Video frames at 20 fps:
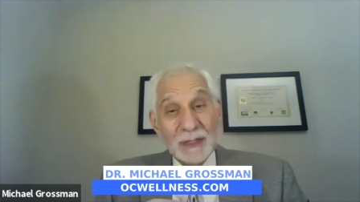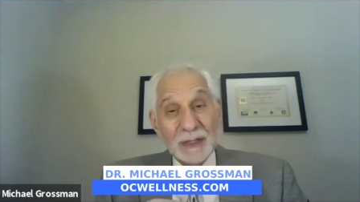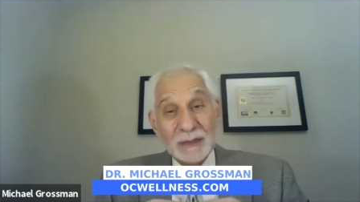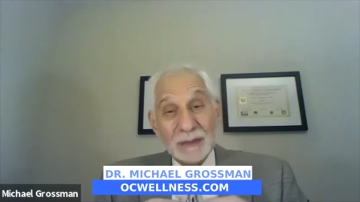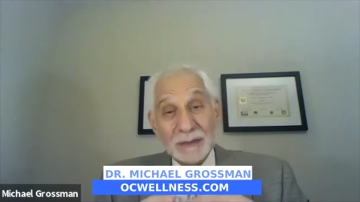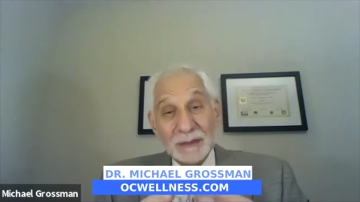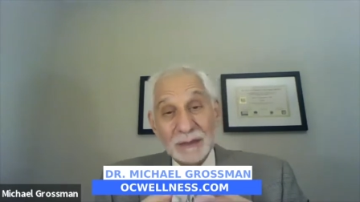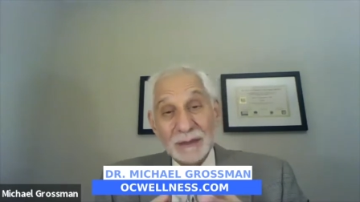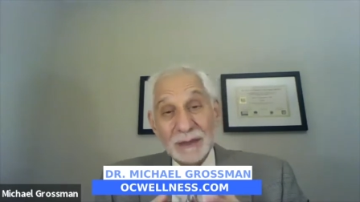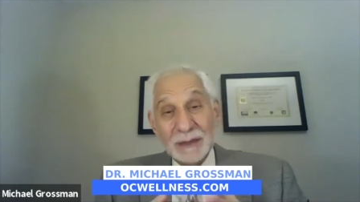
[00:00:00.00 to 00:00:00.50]

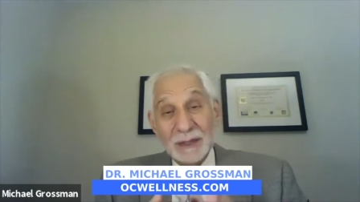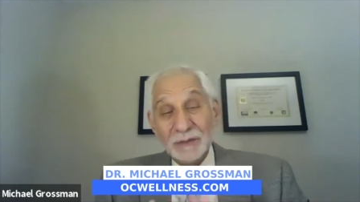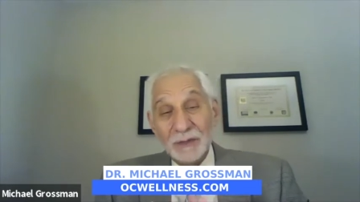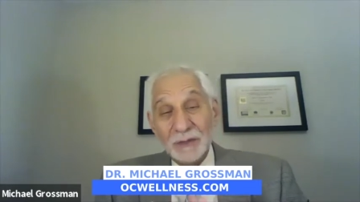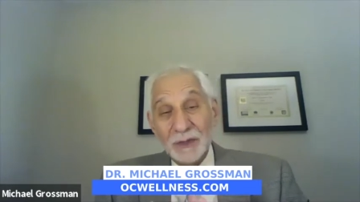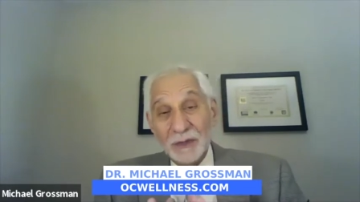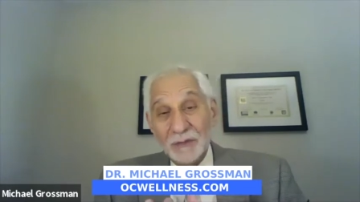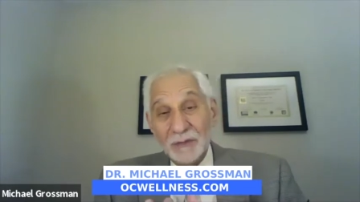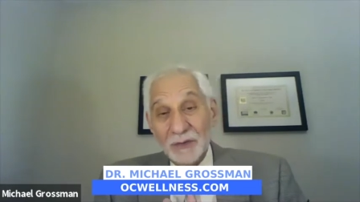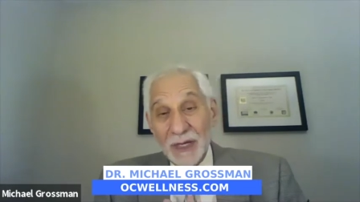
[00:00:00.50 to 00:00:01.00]

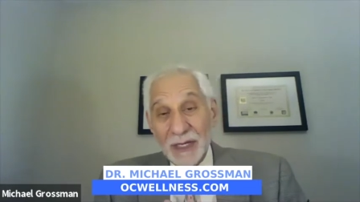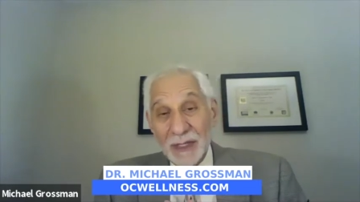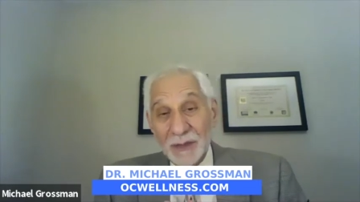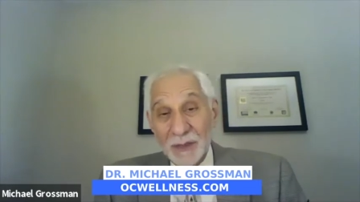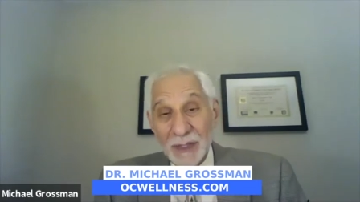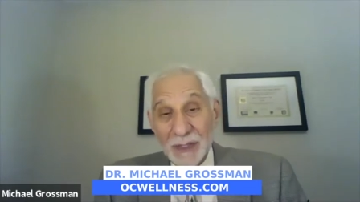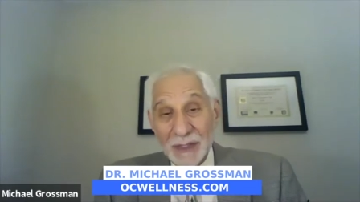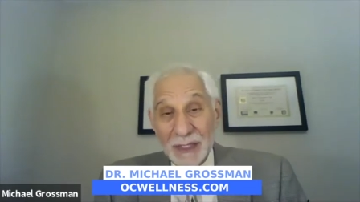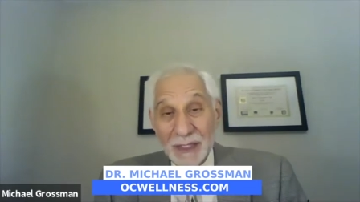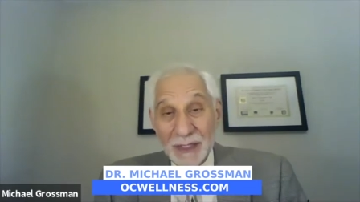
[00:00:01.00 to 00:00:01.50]
level of
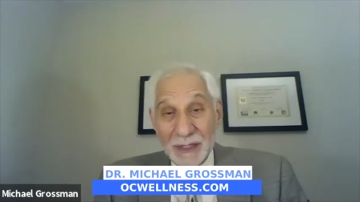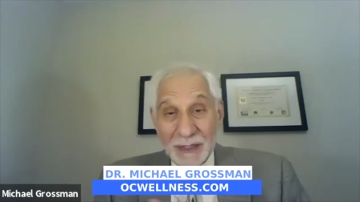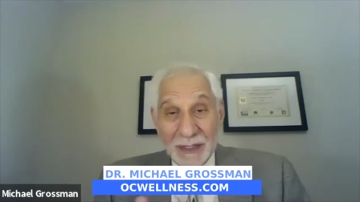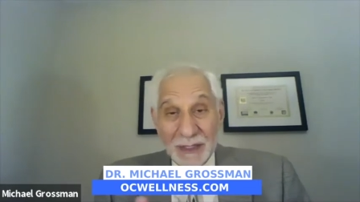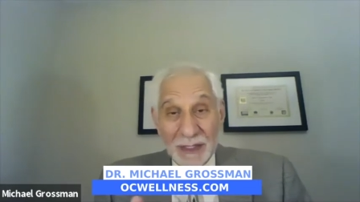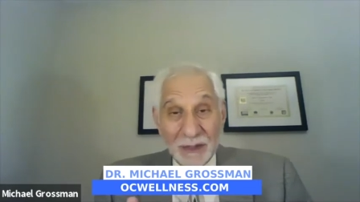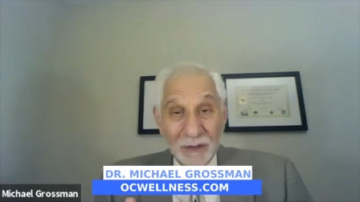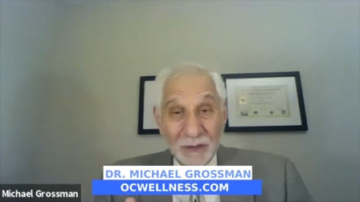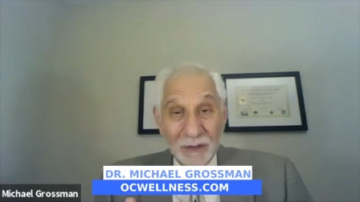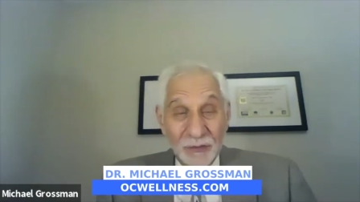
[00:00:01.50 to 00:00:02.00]
vitamin D in
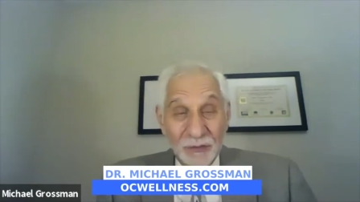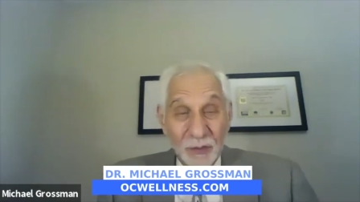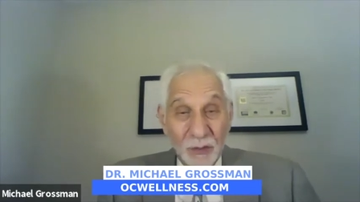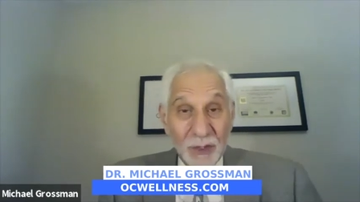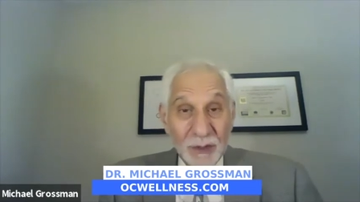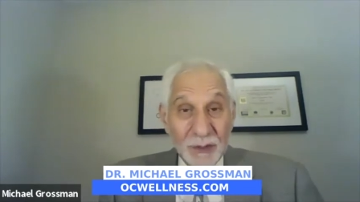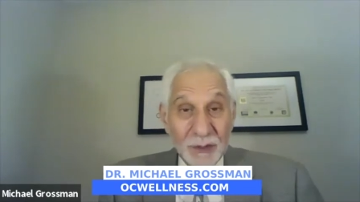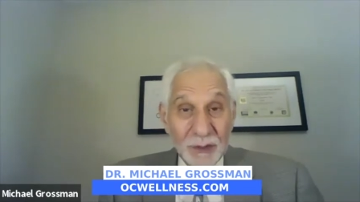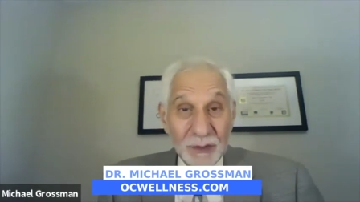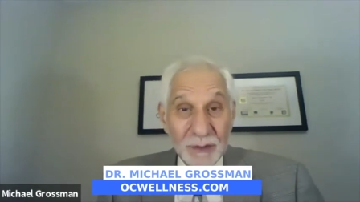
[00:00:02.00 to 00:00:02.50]

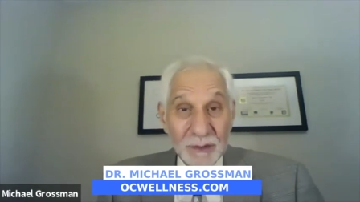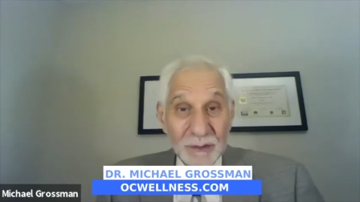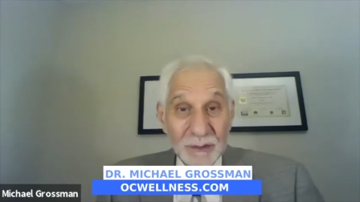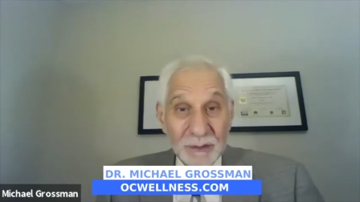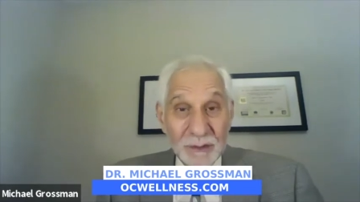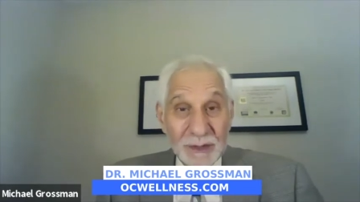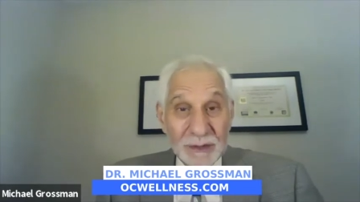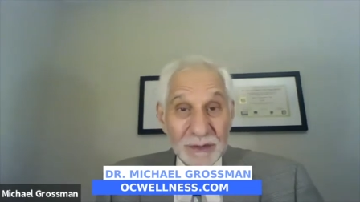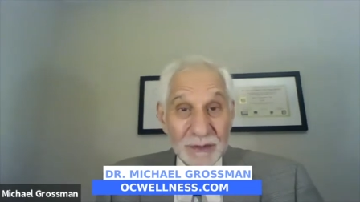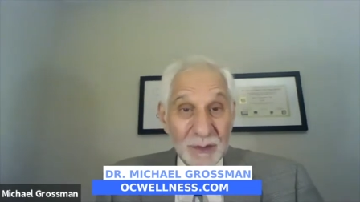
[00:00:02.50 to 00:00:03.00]
California
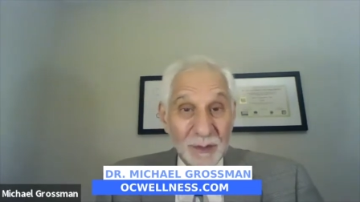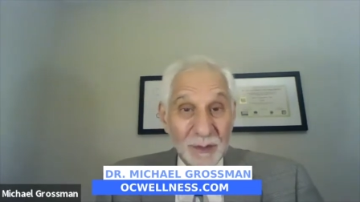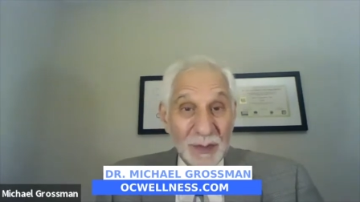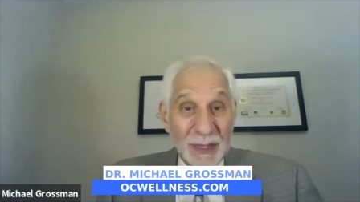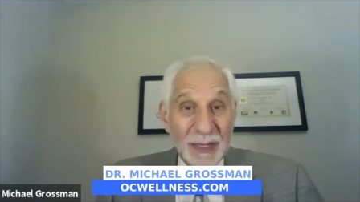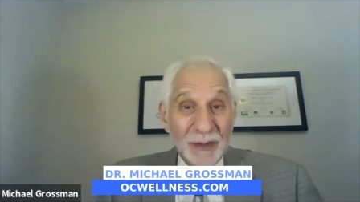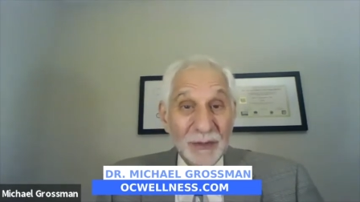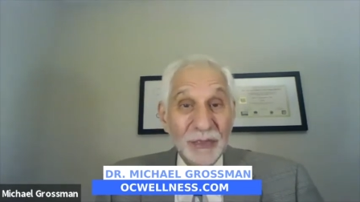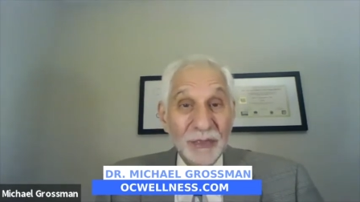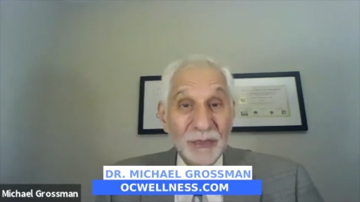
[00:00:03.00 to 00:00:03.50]
is
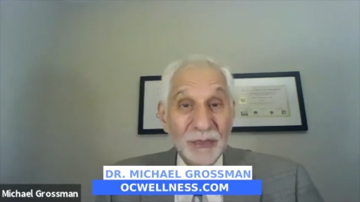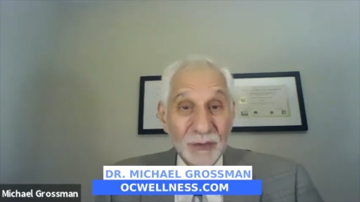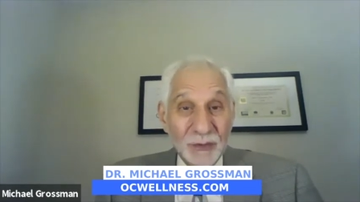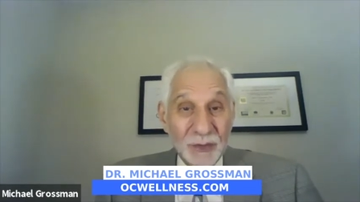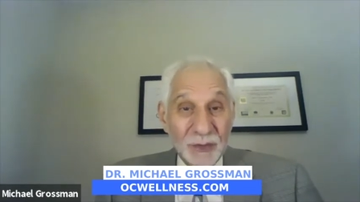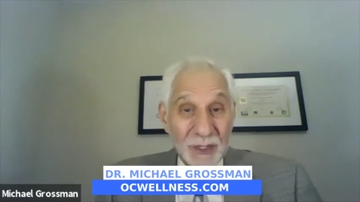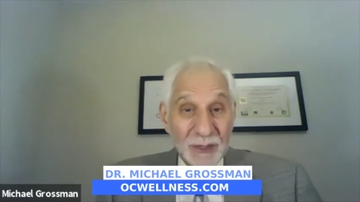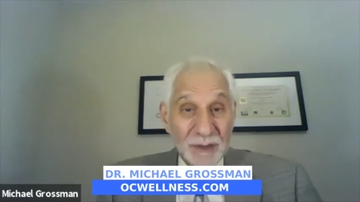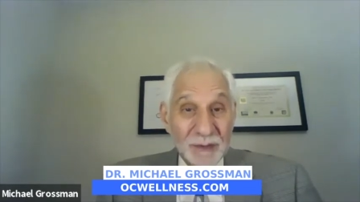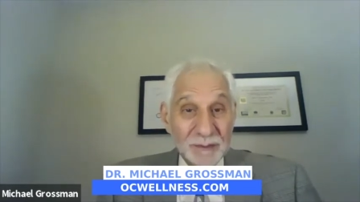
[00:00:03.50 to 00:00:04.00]
about 30.